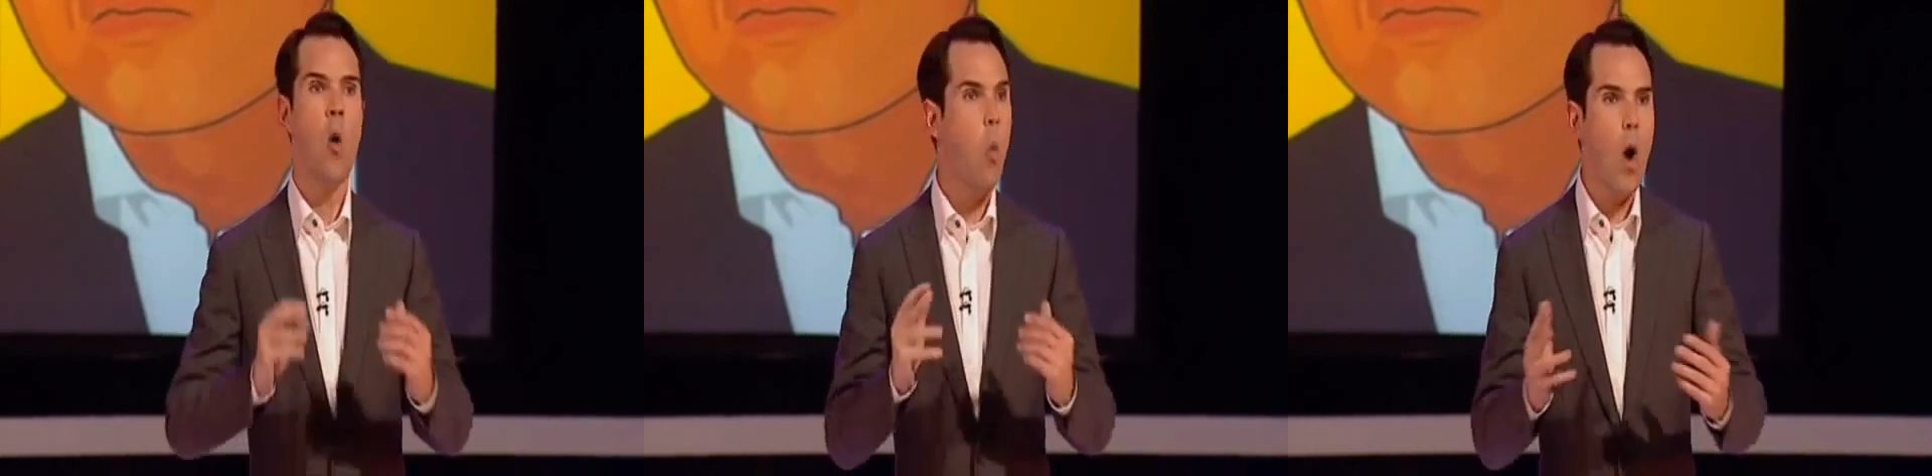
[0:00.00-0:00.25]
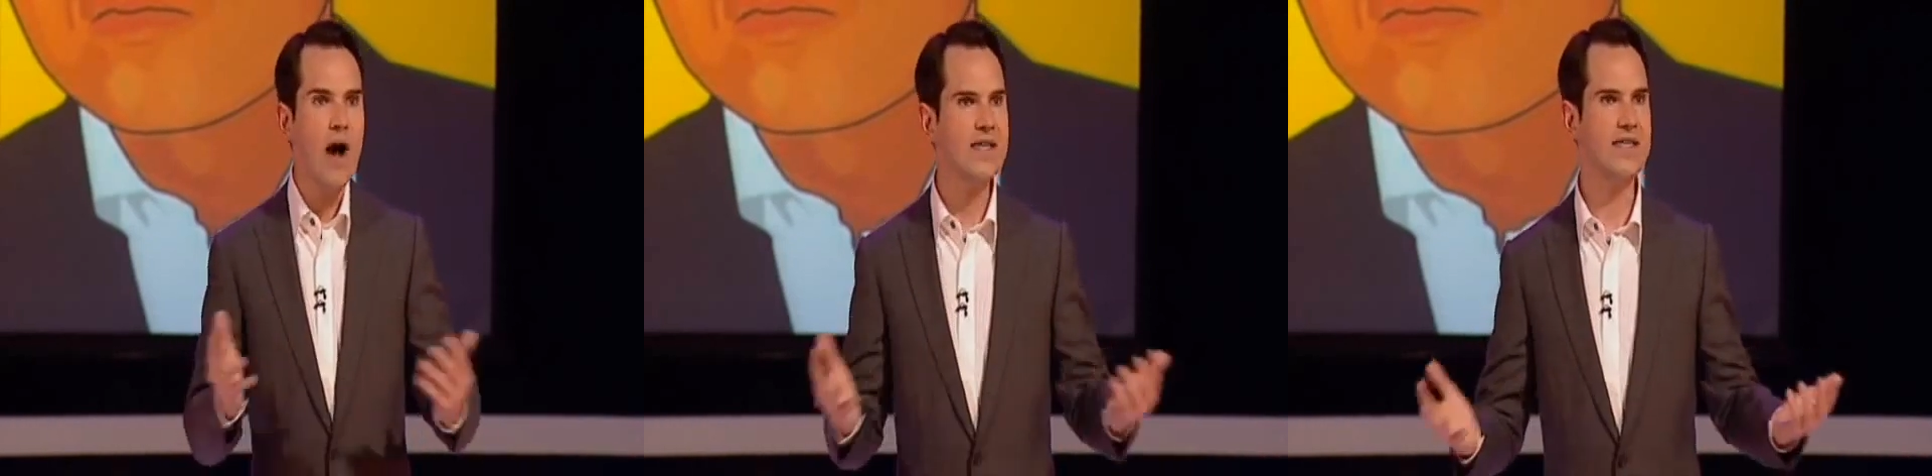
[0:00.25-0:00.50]

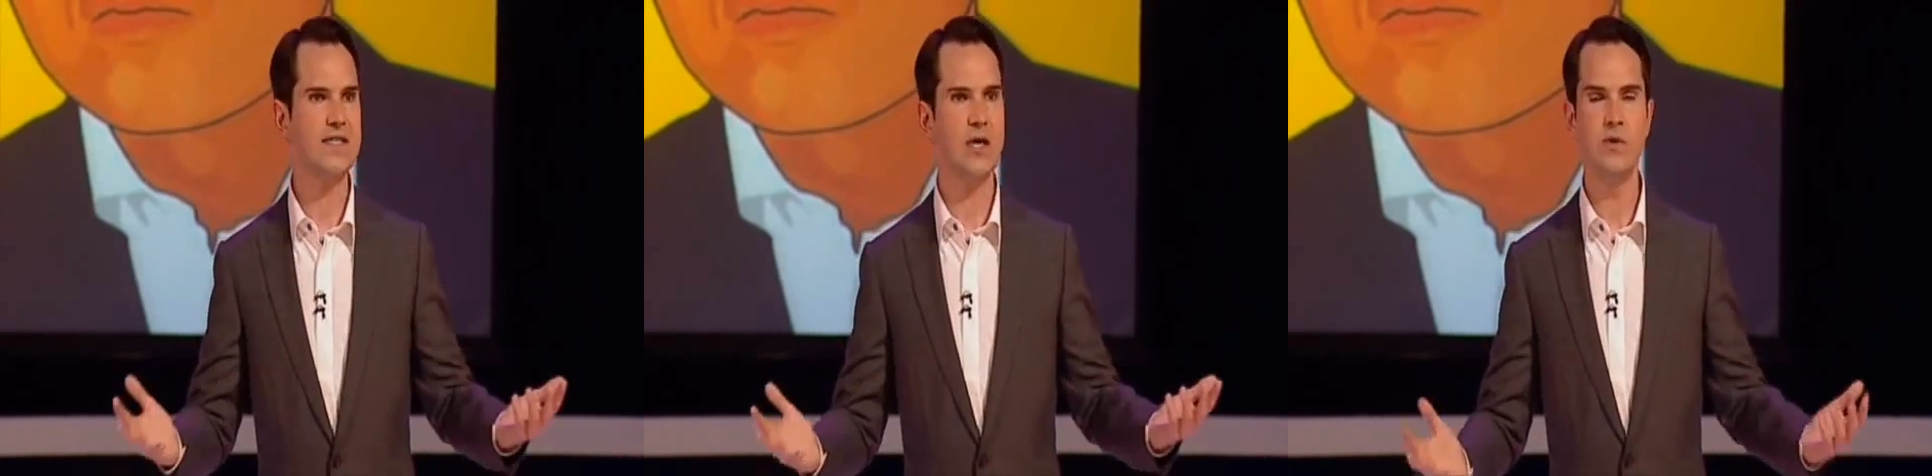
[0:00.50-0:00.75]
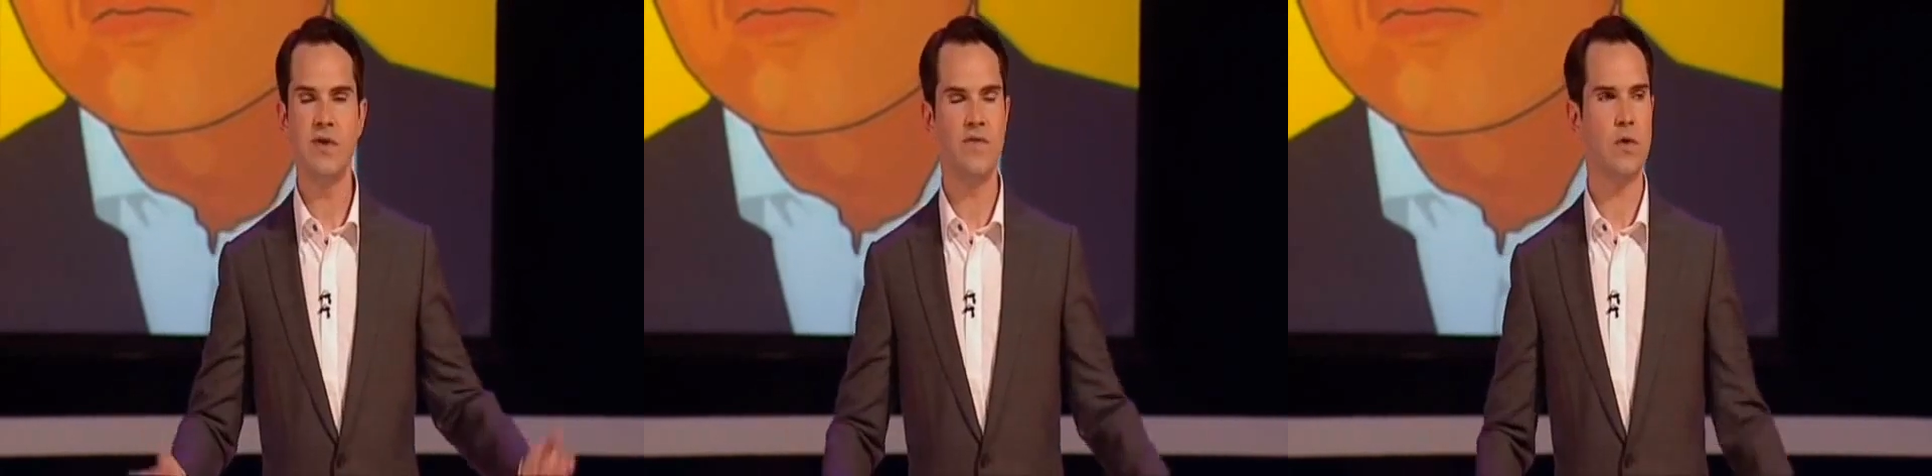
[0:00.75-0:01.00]
why is it
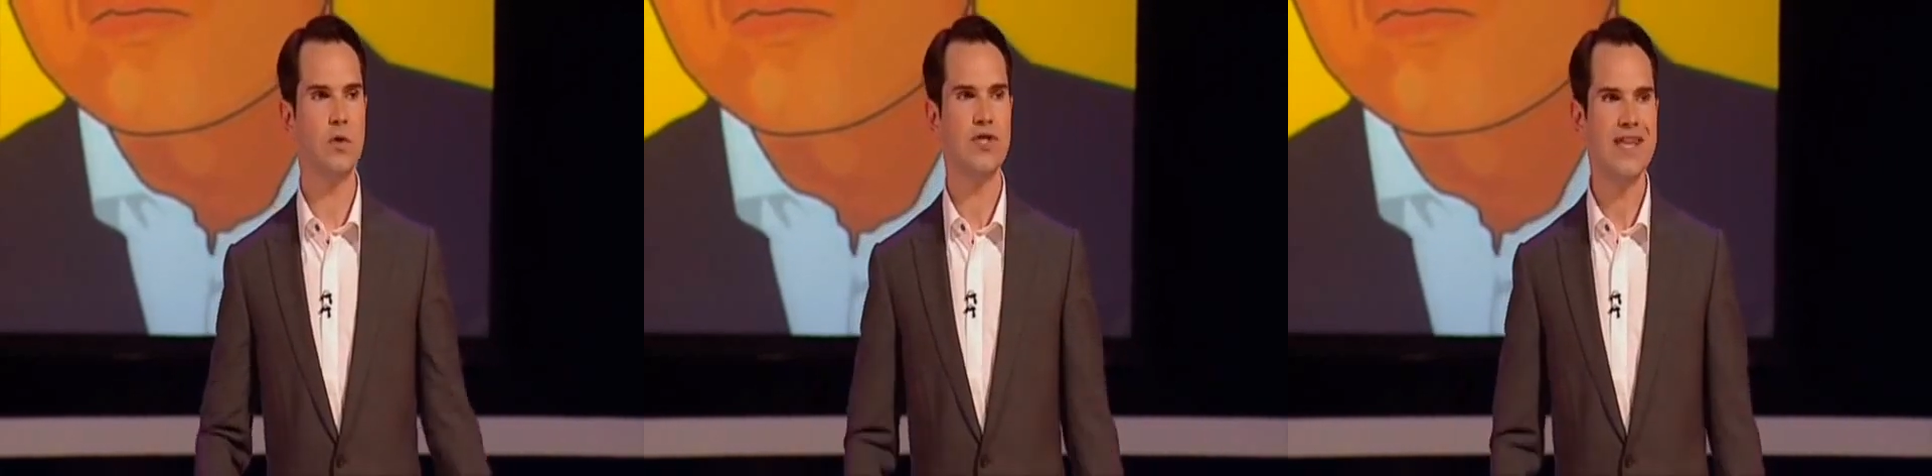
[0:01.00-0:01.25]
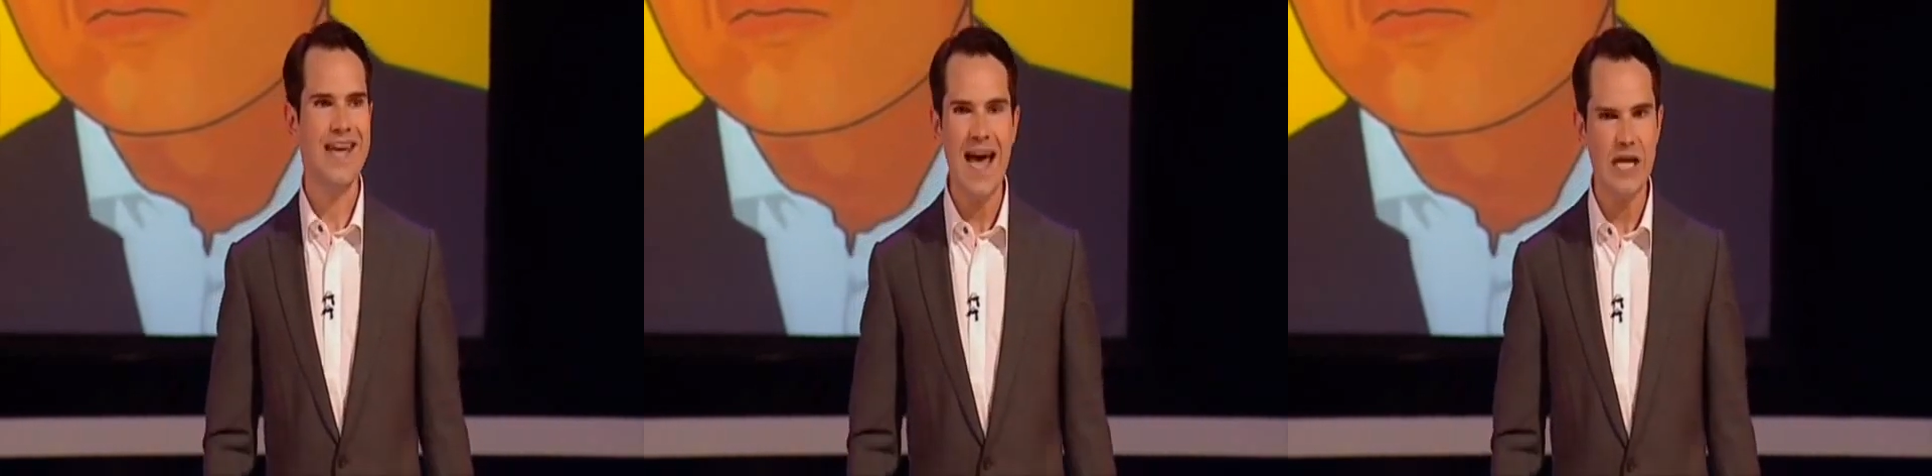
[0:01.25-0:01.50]
so
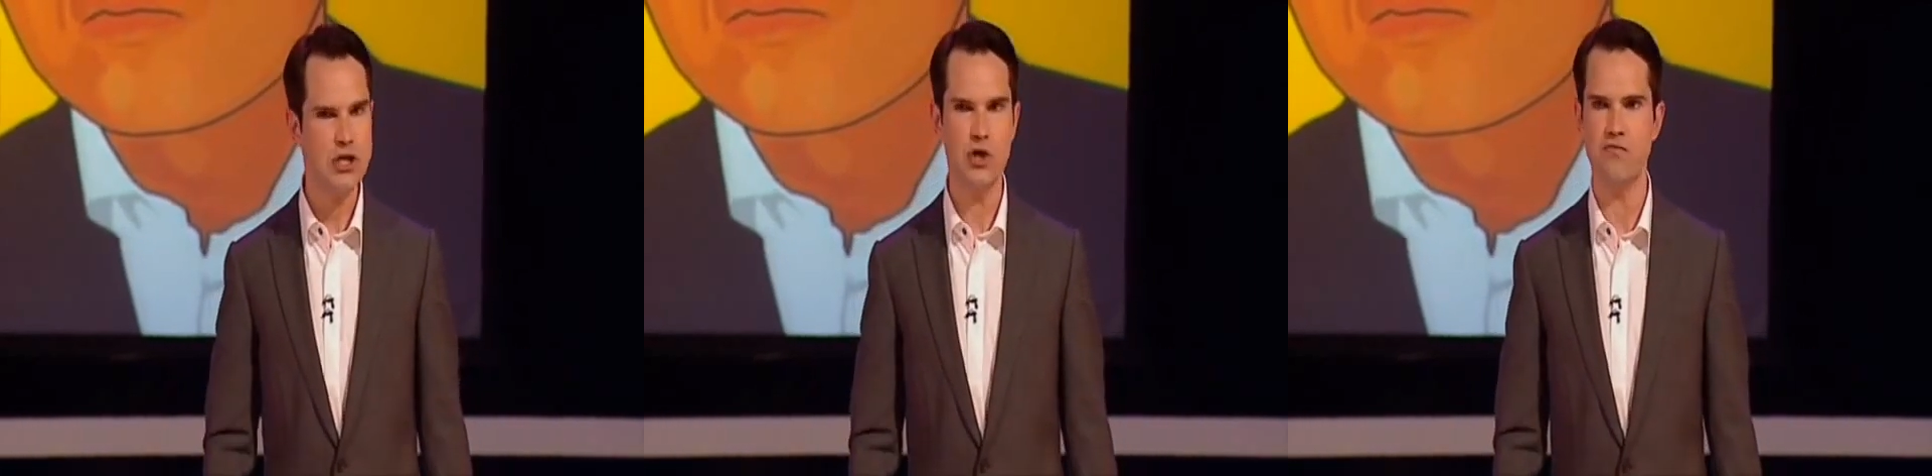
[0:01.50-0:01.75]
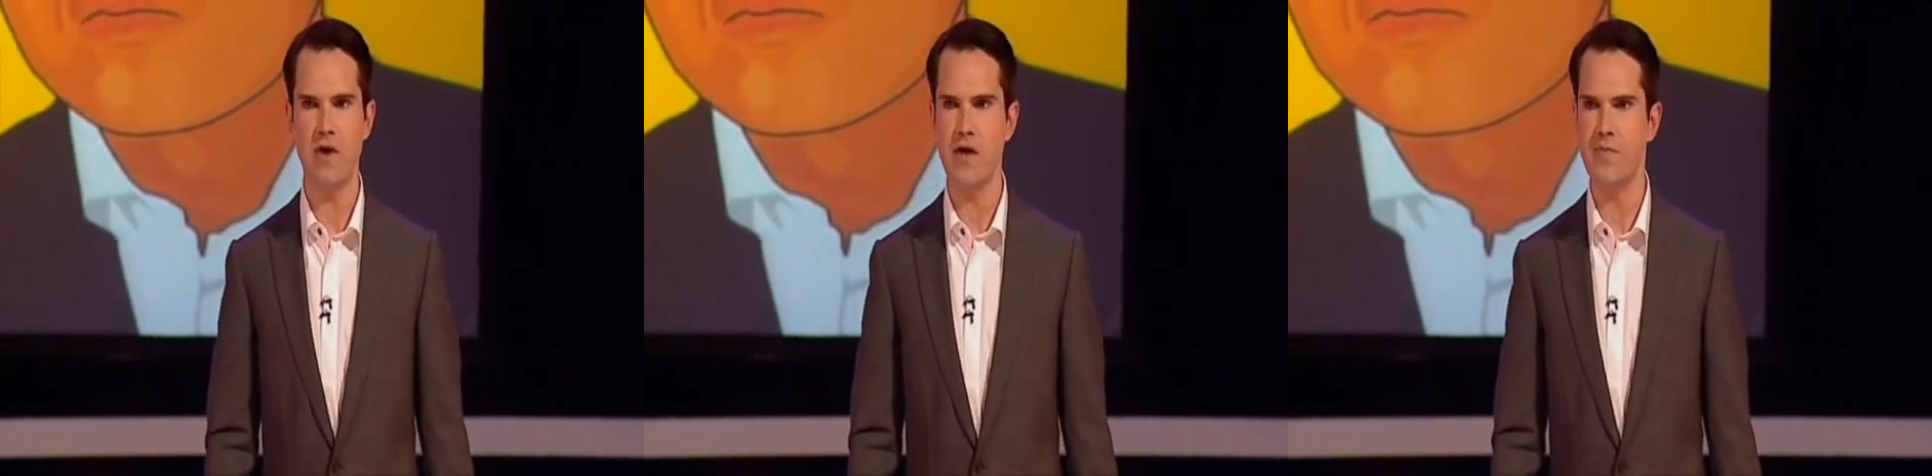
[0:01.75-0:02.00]
difficult to
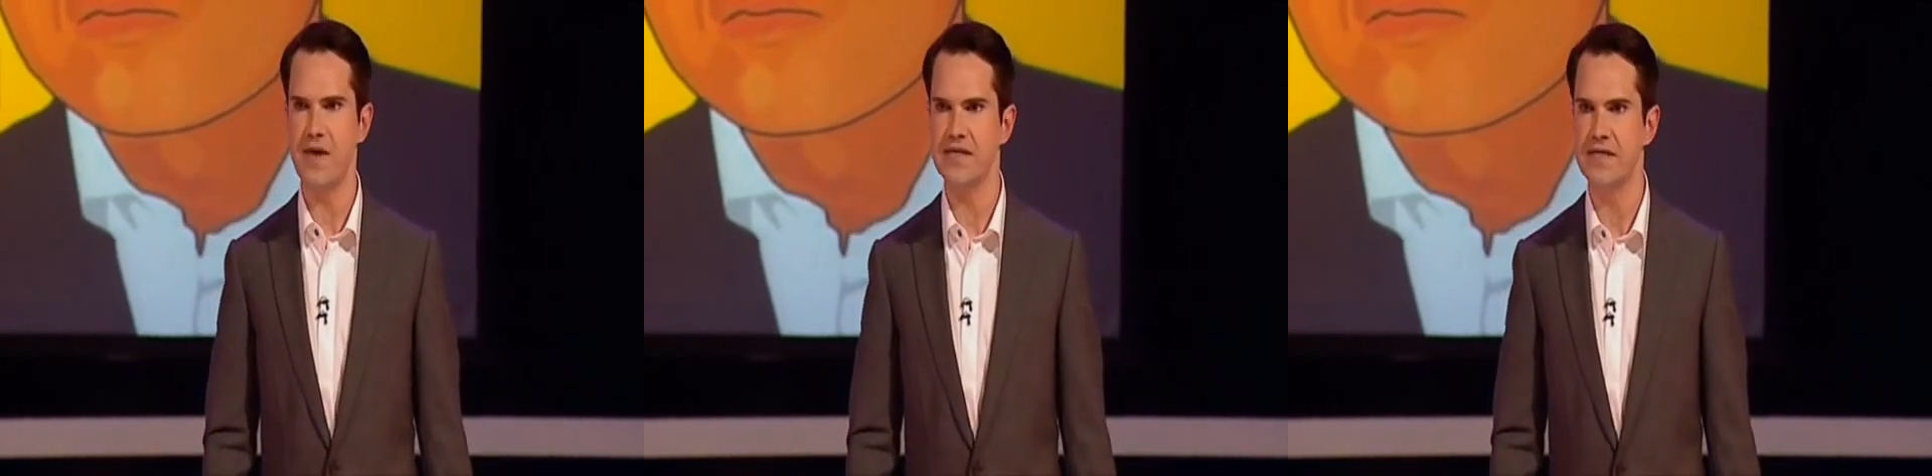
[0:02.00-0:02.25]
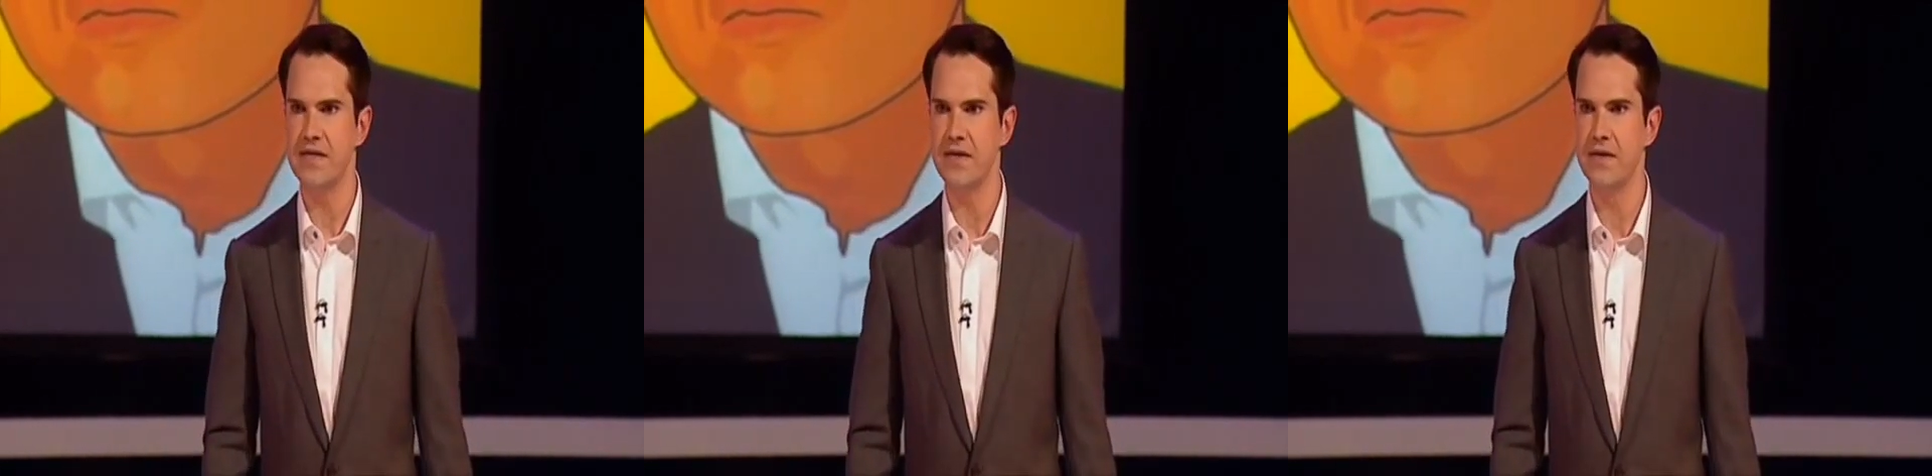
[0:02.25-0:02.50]
catch a
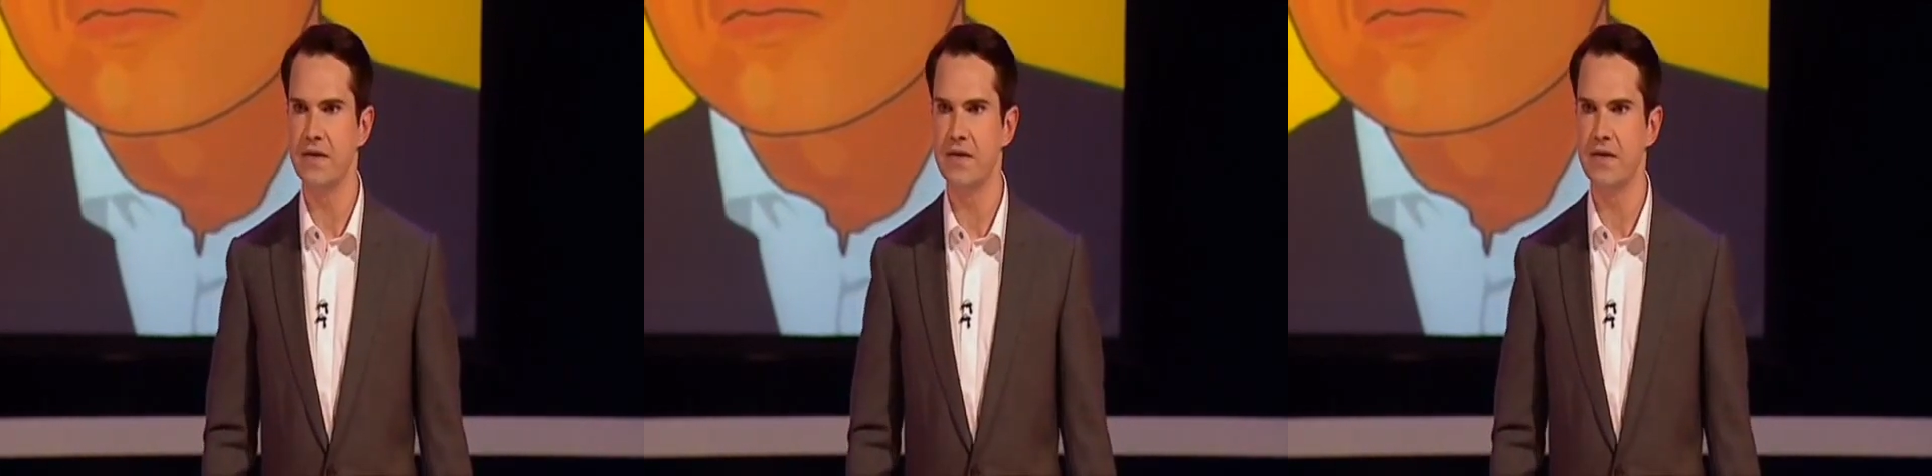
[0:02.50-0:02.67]
rapist?